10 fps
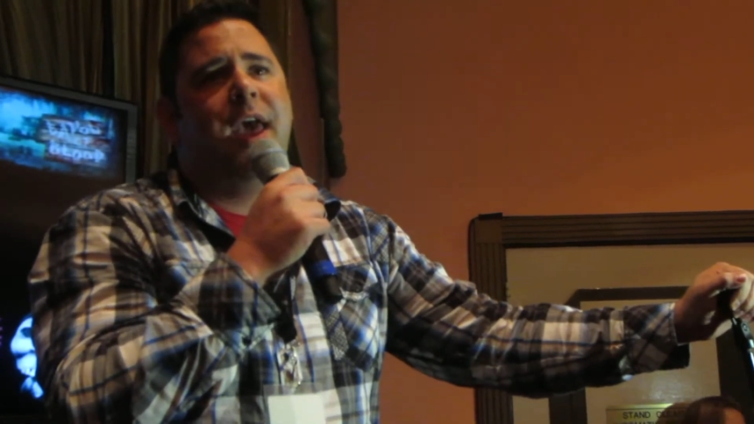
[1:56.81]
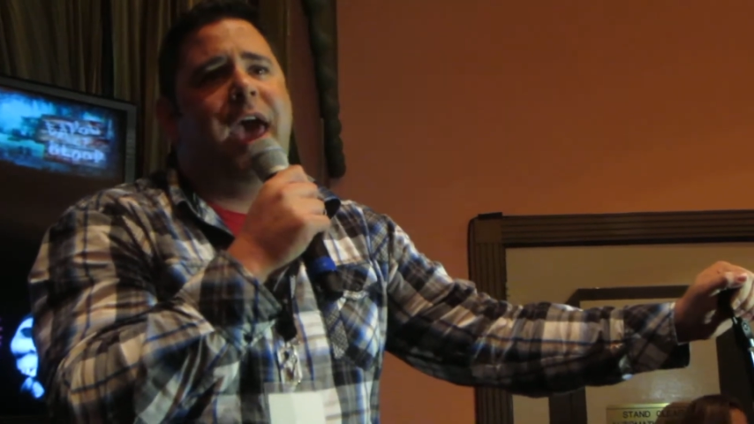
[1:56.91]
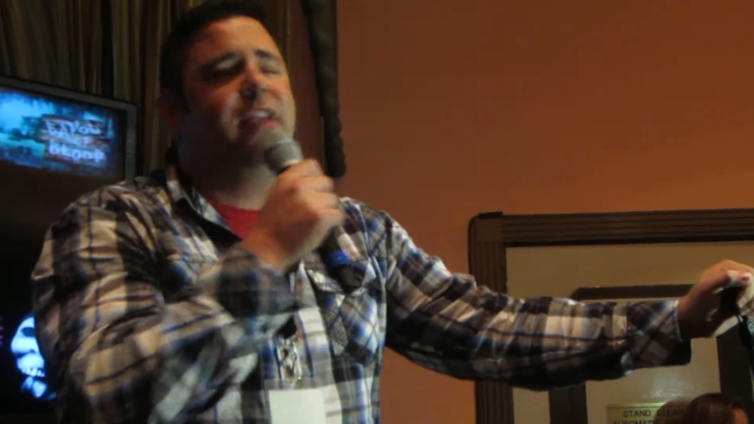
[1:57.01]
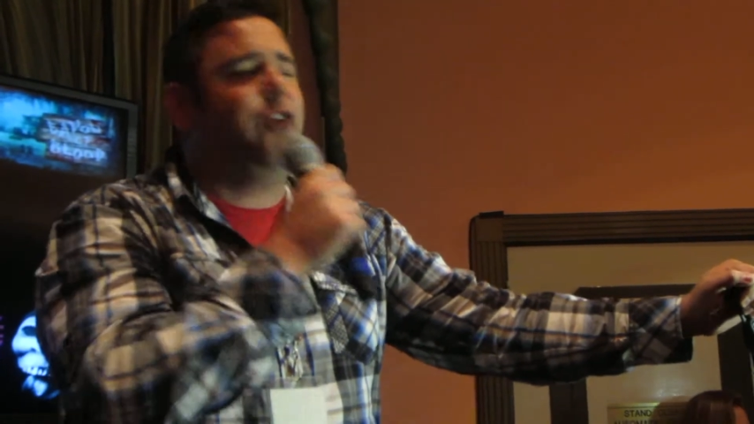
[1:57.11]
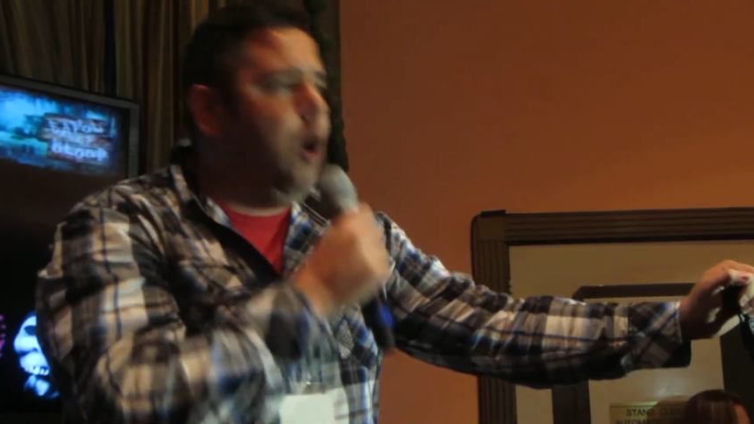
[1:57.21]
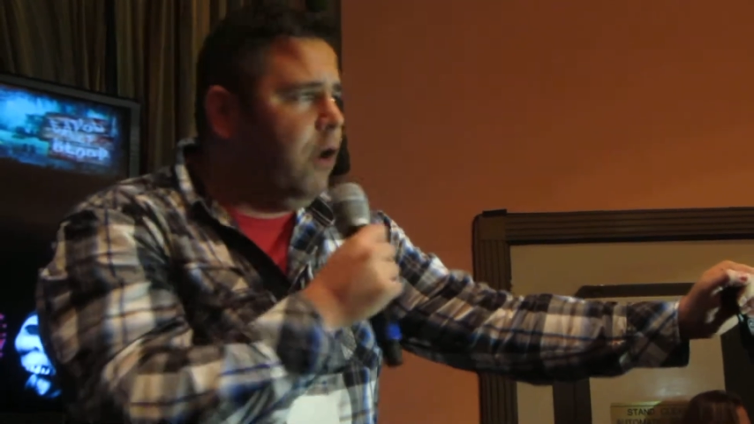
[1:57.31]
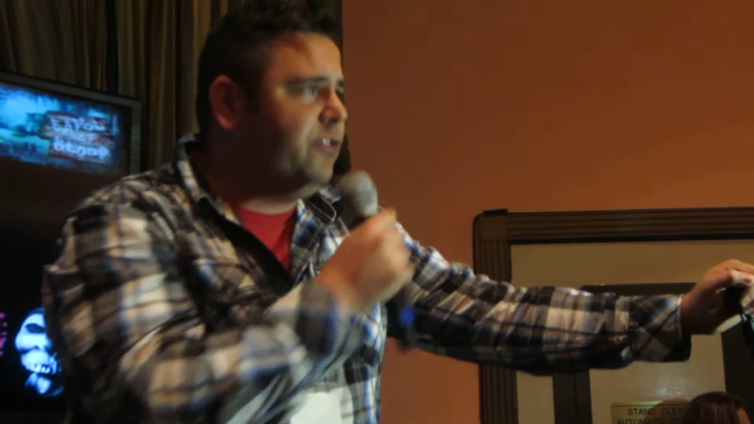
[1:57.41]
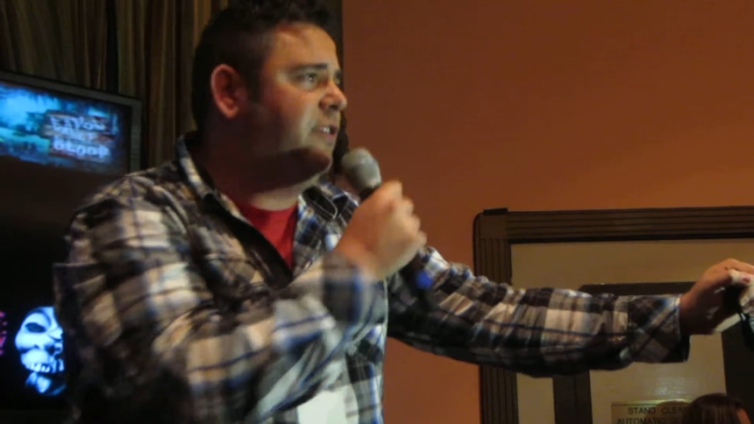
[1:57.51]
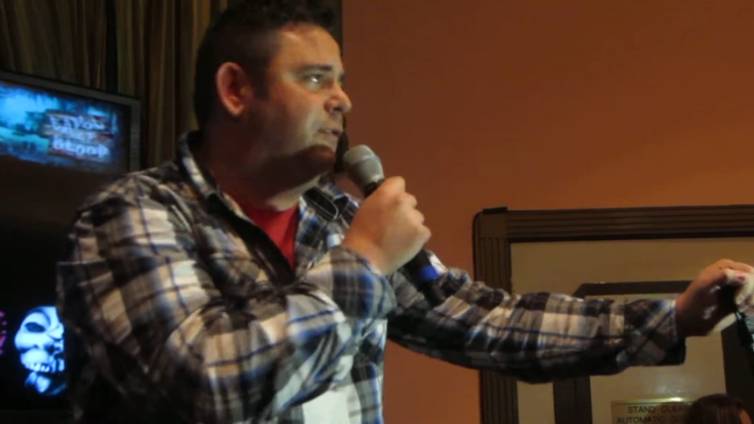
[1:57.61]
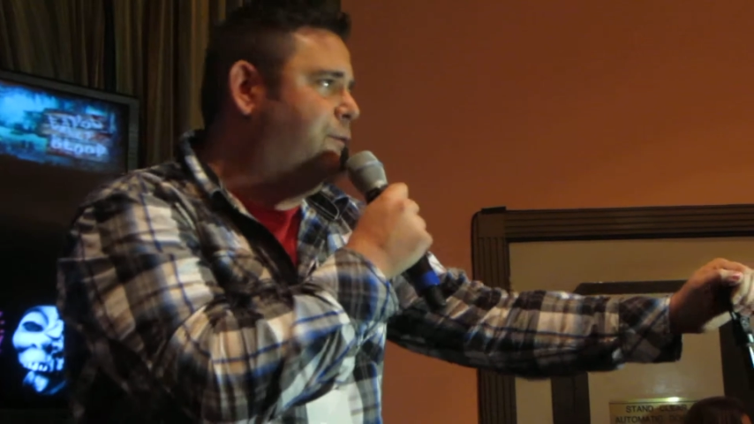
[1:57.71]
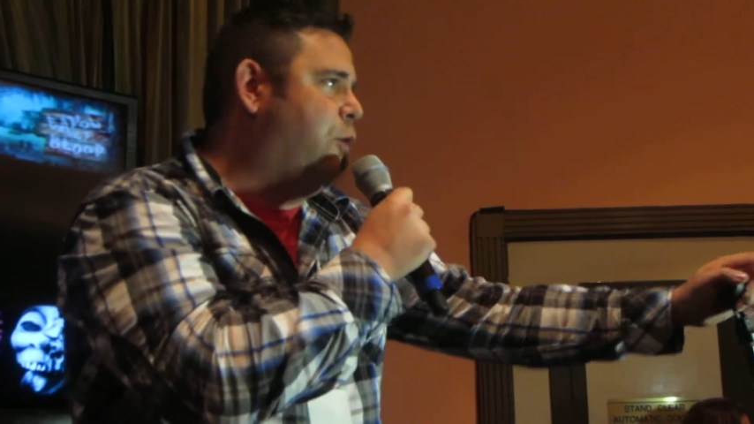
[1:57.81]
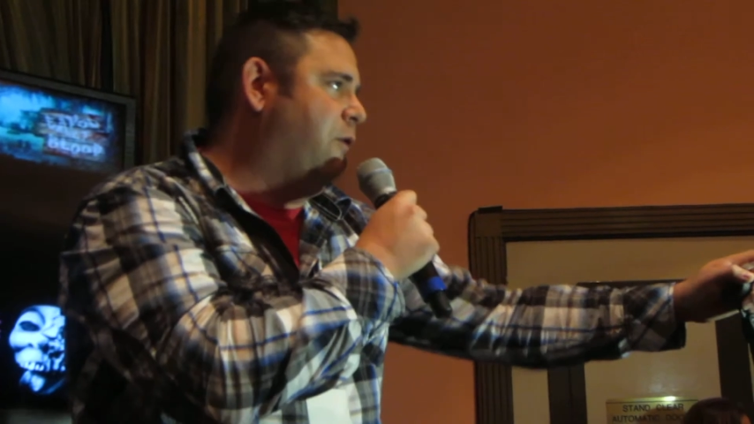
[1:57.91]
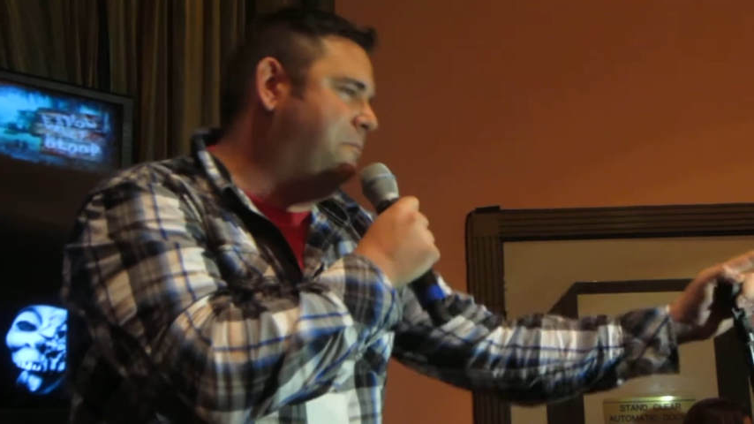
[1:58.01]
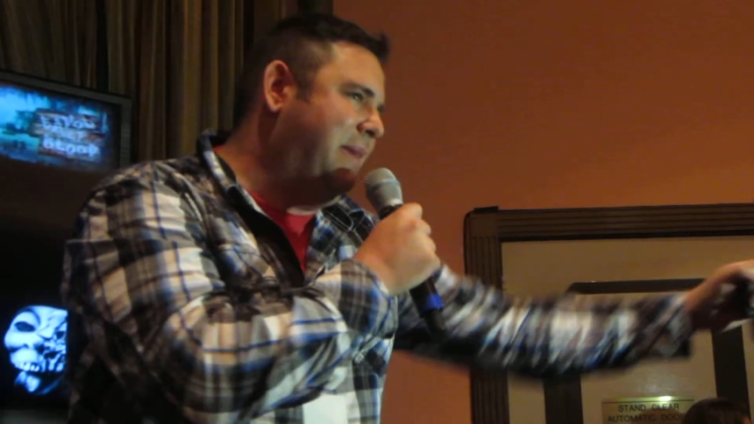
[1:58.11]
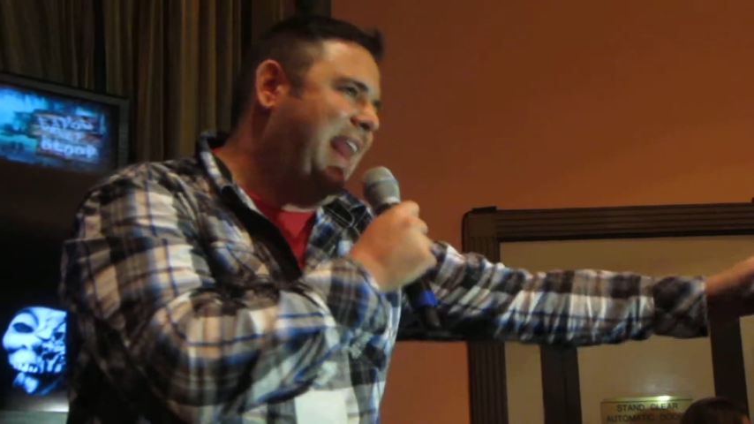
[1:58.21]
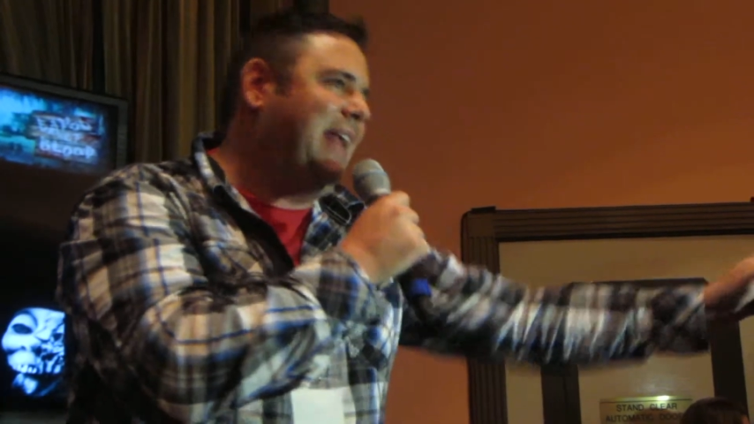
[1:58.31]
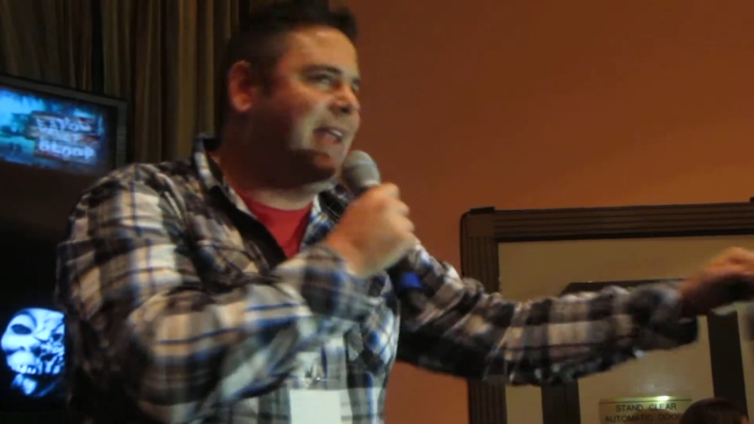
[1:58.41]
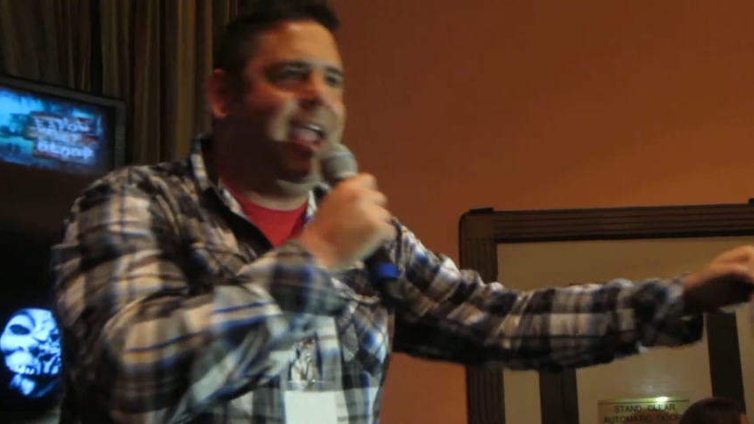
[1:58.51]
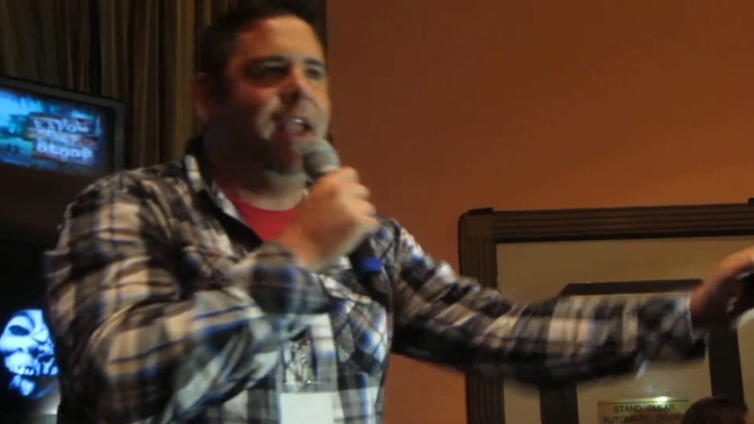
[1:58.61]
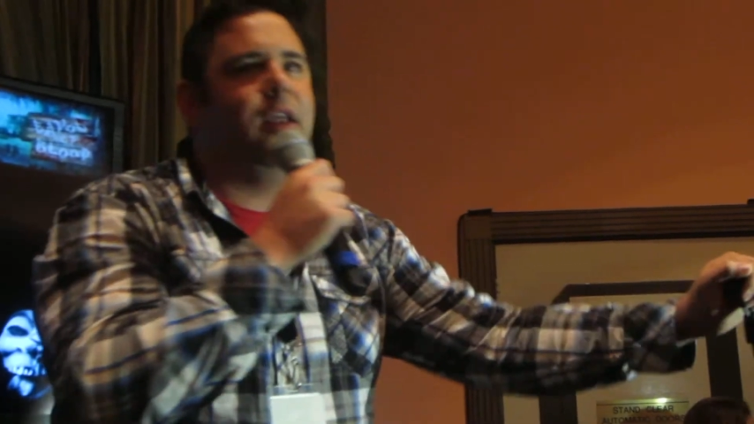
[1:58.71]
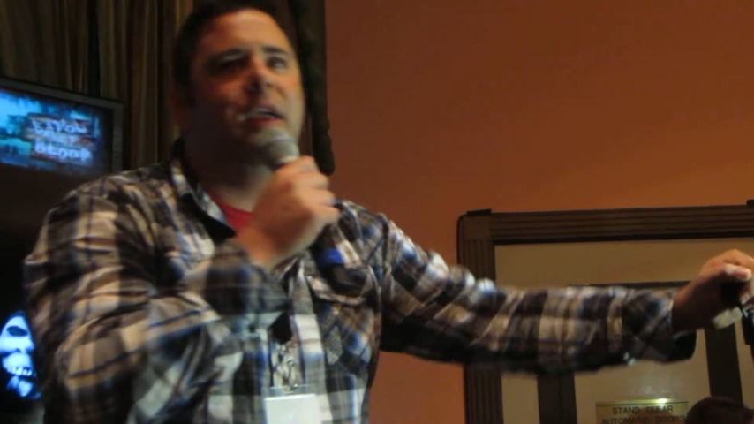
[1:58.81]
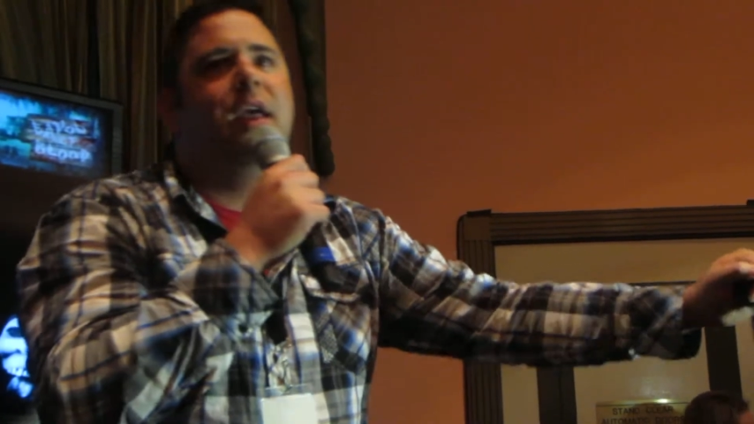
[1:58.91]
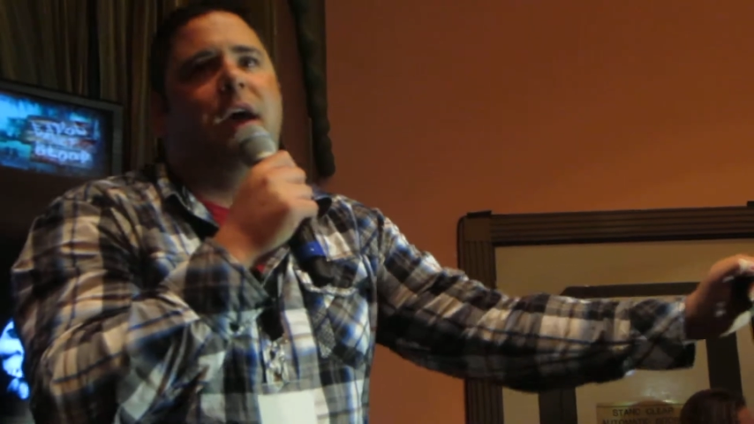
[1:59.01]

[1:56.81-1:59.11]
and it's all season 4 from beginning to end.